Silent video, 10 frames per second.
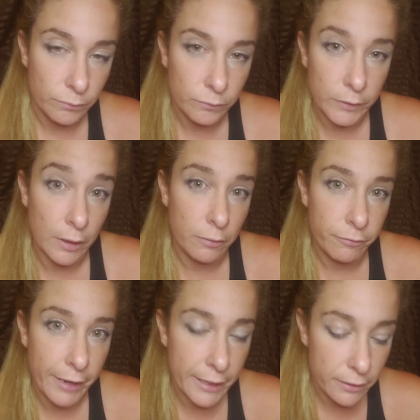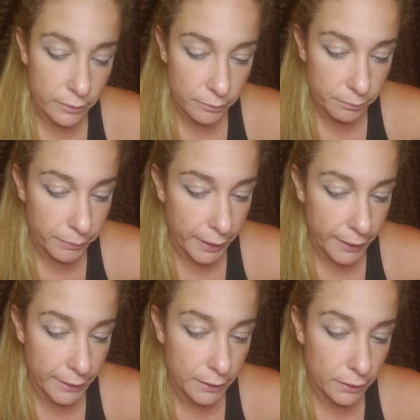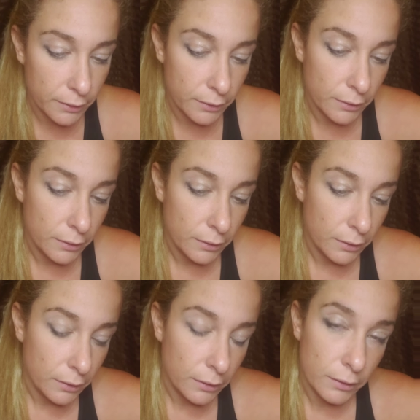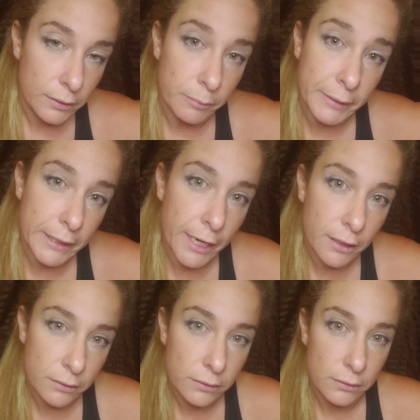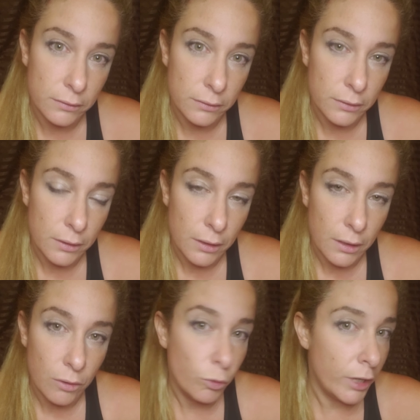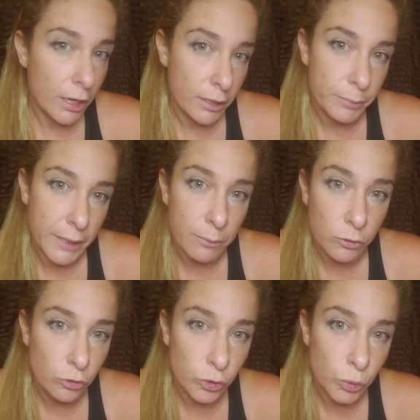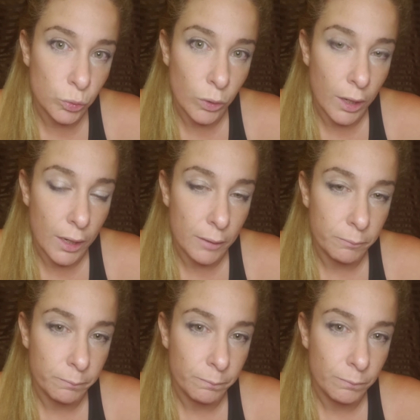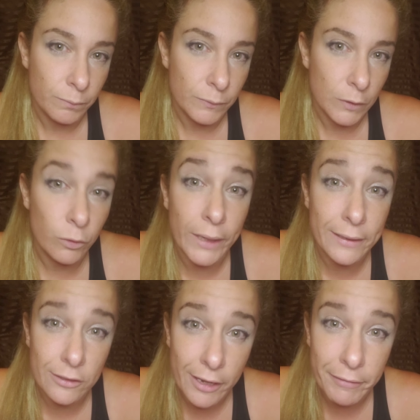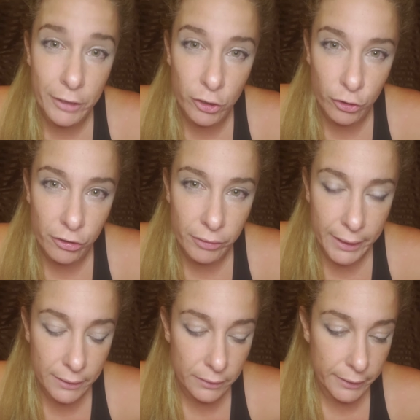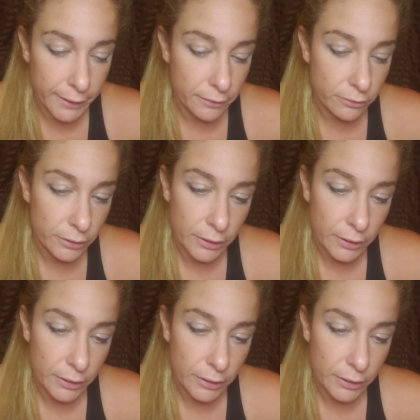we are fed by the media, we're not going to be able to create this heaven on earth, right? And